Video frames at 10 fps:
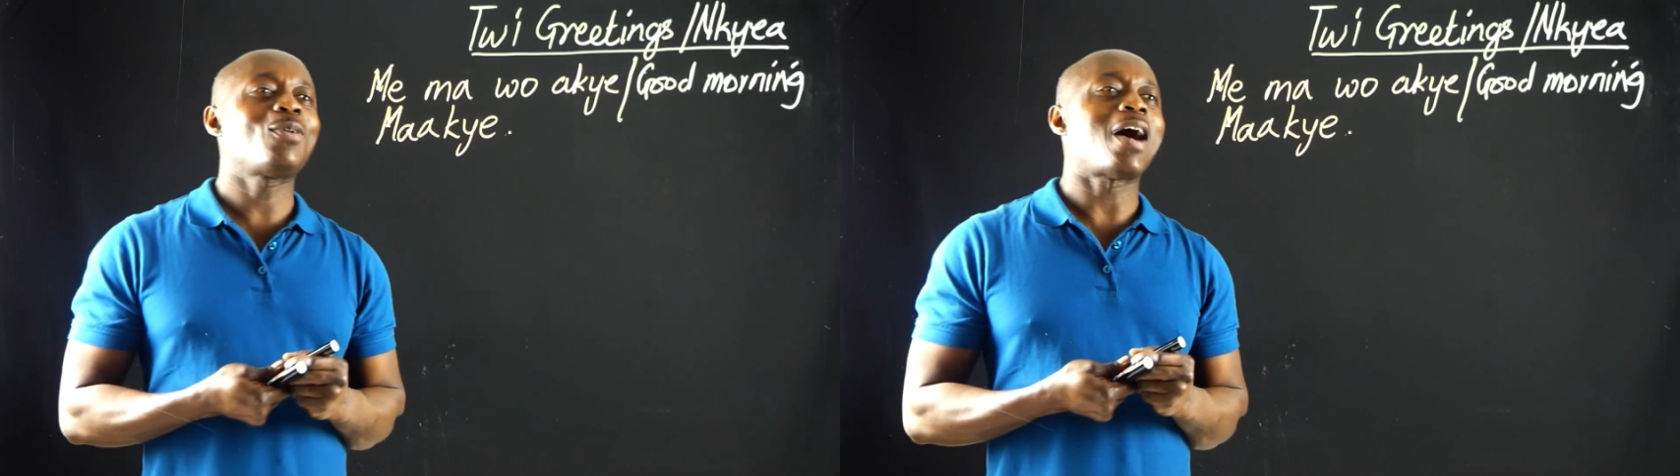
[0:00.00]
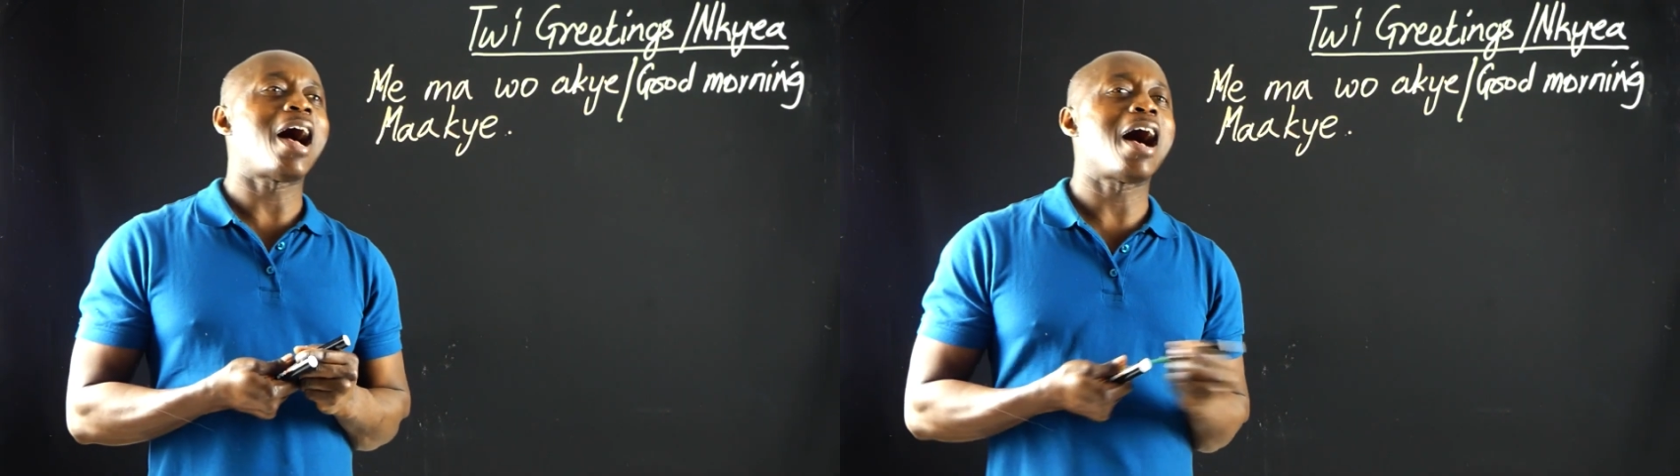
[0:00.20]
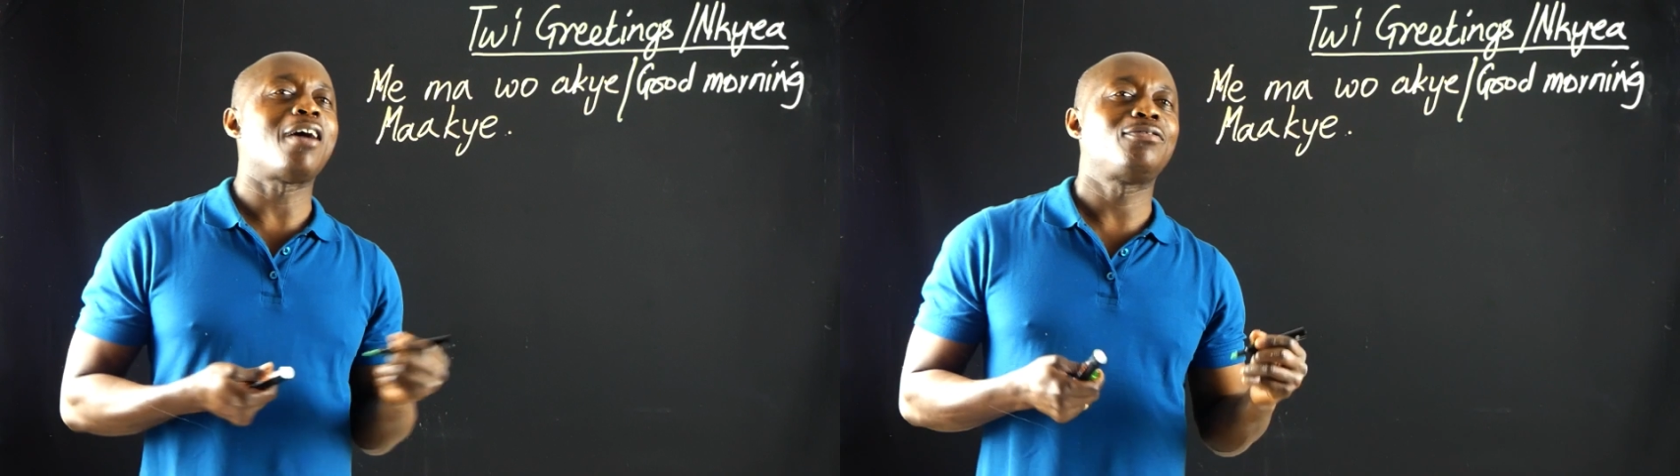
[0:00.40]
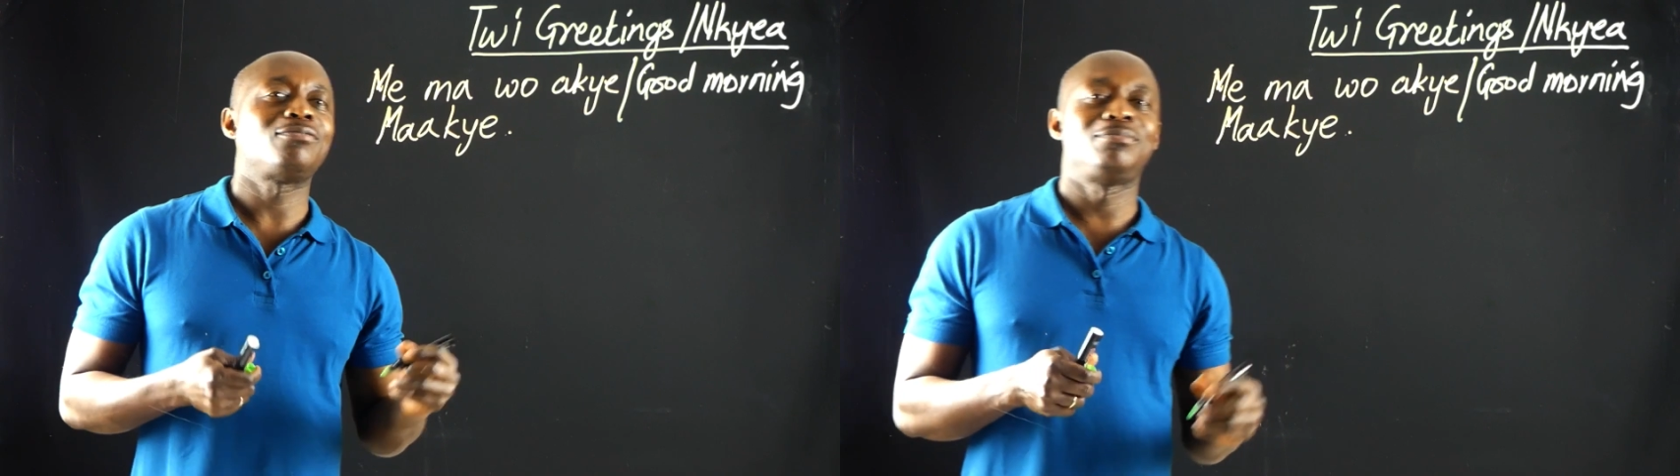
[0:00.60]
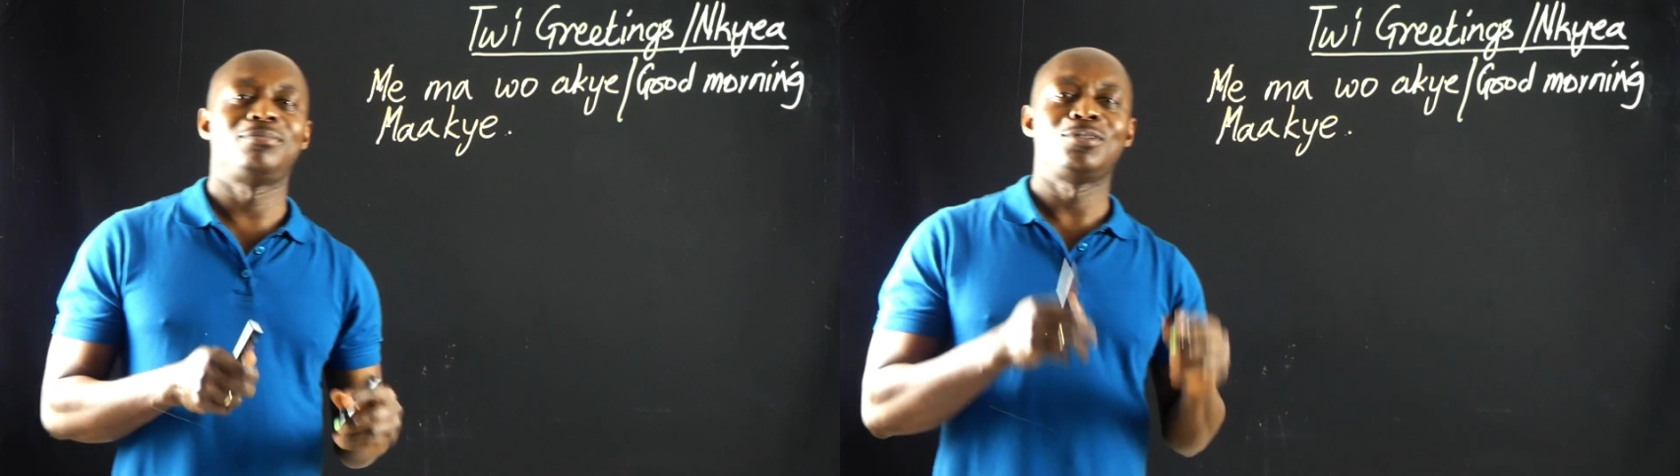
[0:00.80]
have
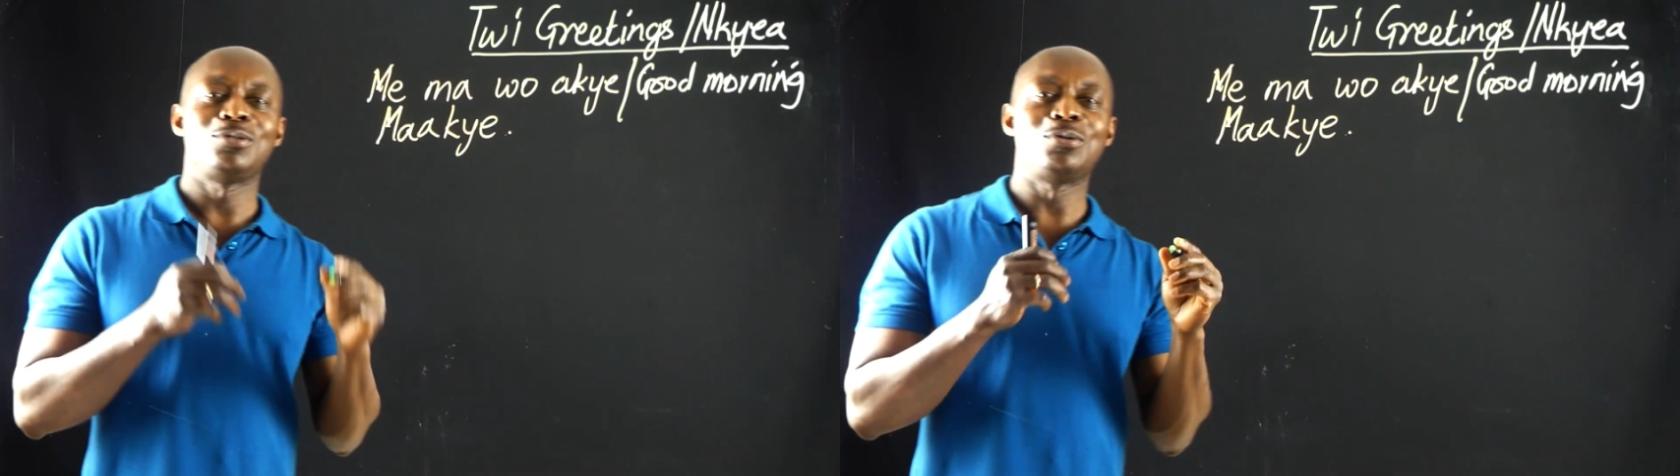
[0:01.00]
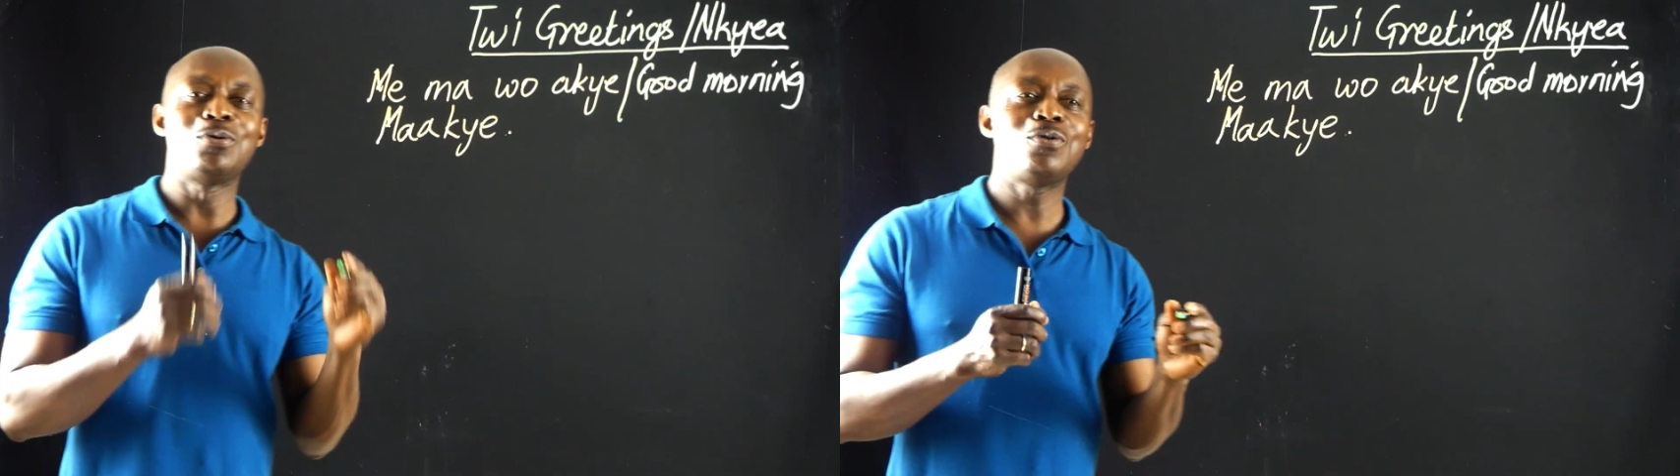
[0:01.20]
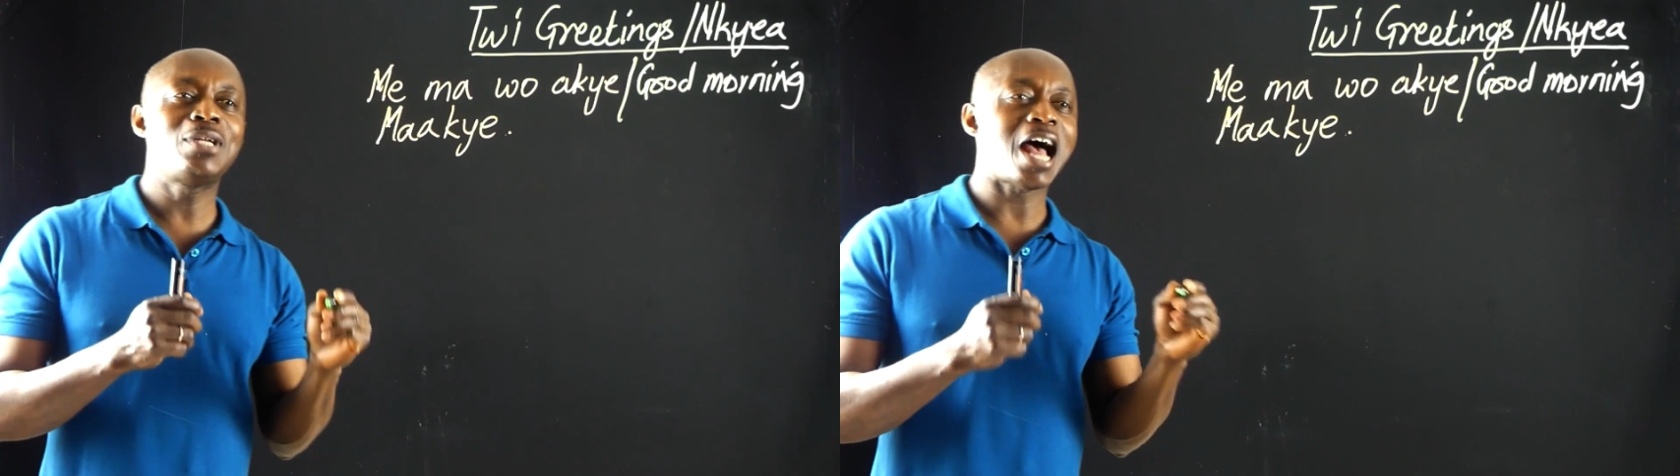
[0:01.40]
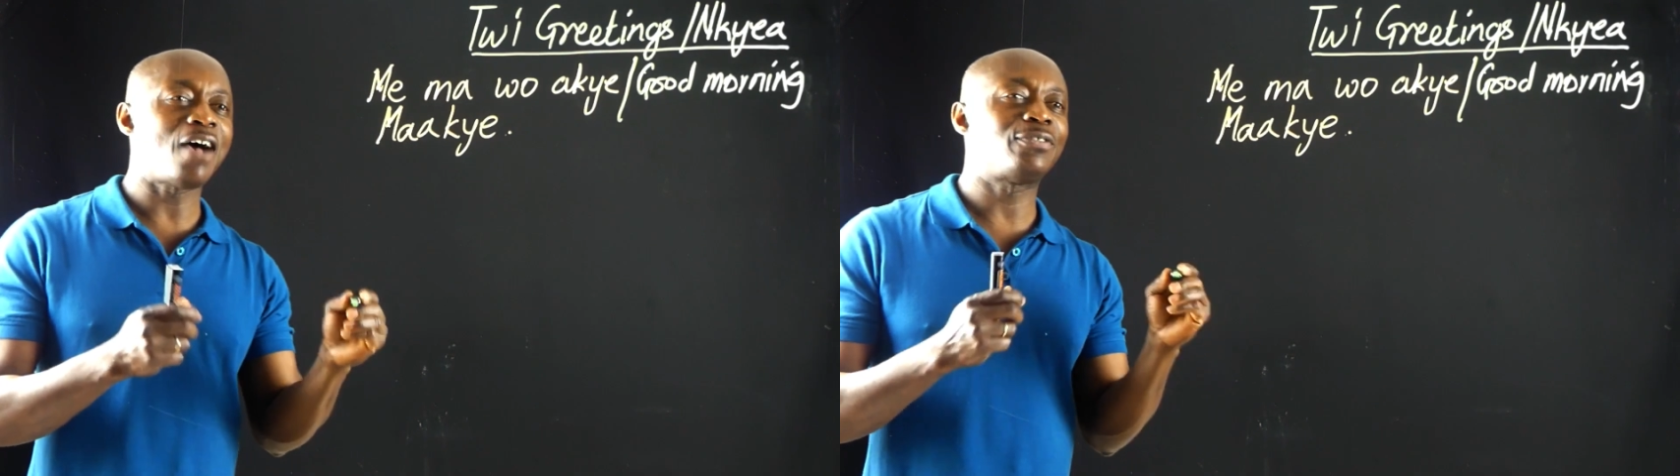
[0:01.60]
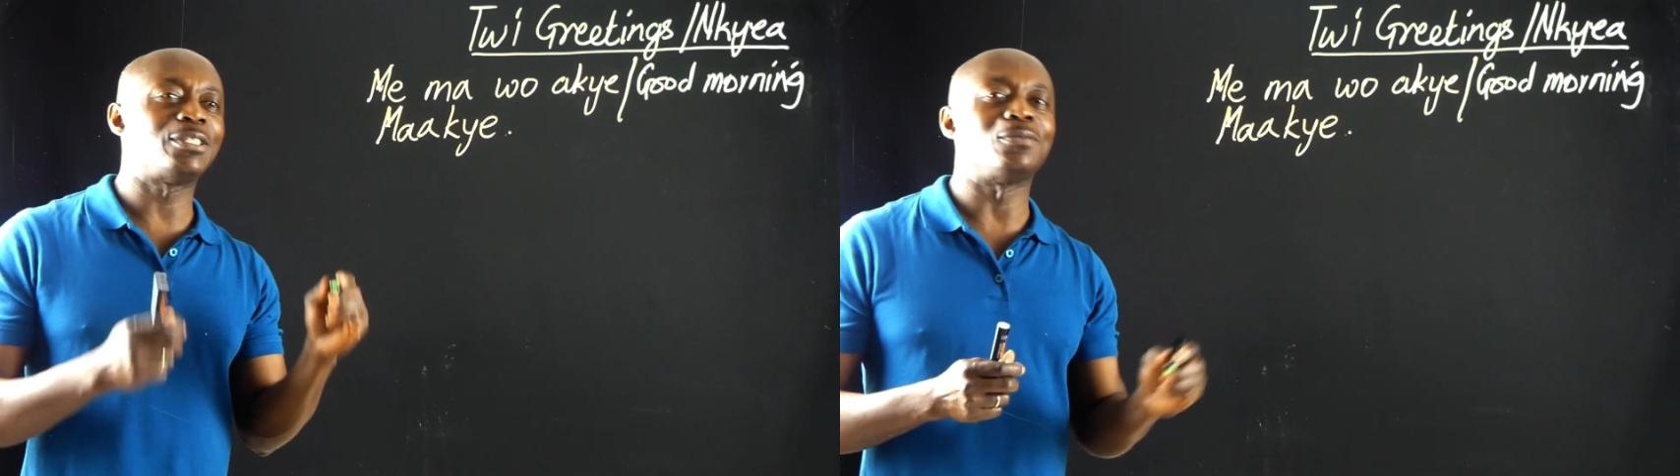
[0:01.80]
good
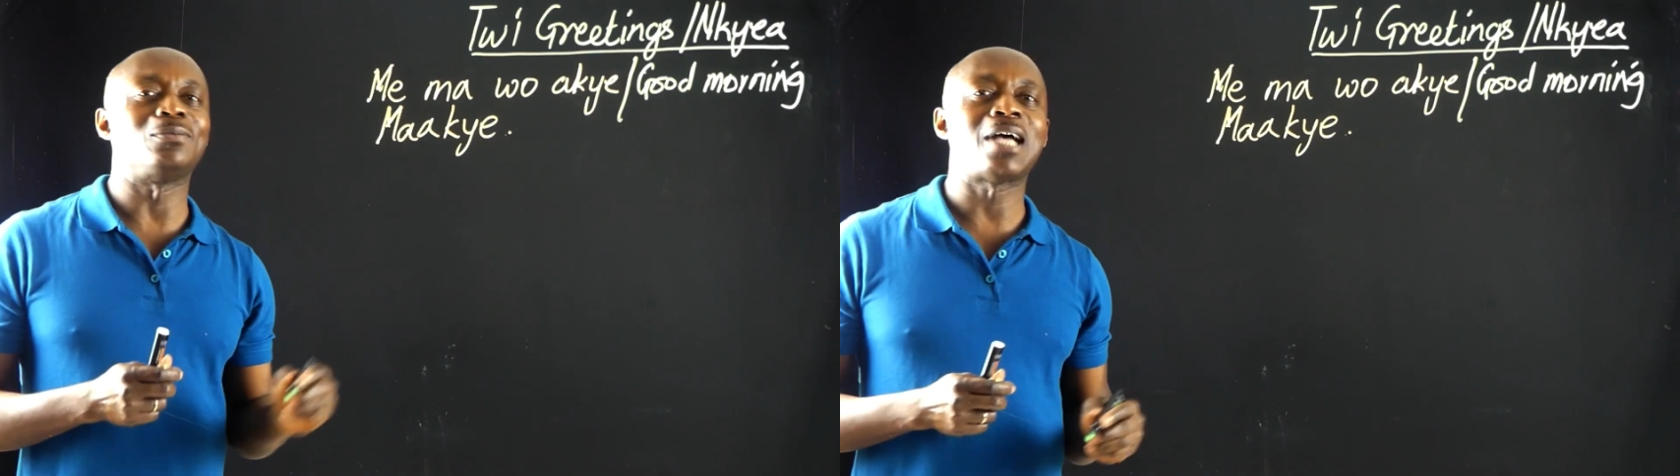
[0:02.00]
afternoon.